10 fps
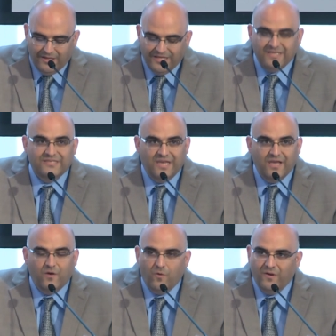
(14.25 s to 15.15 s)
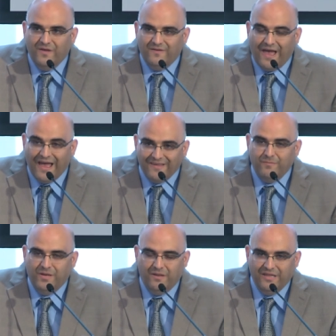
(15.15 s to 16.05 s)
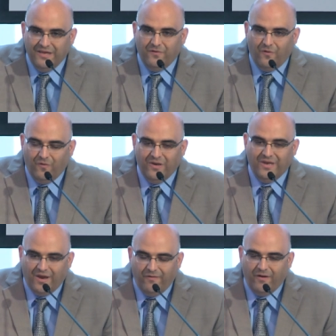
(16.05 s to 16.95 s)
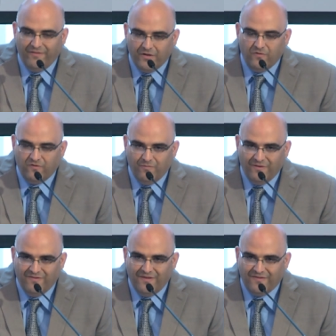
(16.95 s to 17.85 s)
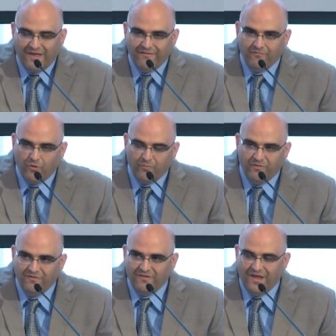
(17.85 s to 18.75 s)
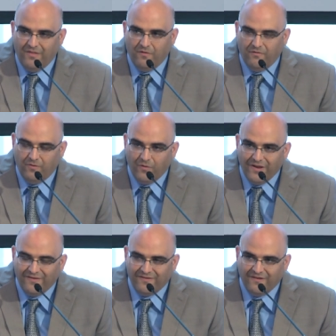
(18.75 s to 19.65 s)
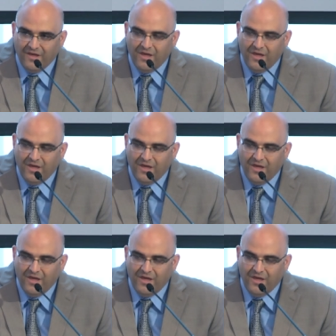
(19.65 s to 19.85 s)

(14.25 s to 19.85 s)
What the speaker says: Lise, Kingo has been a leader in the area of inclusive business. Having worked previously at Novo Nordisk,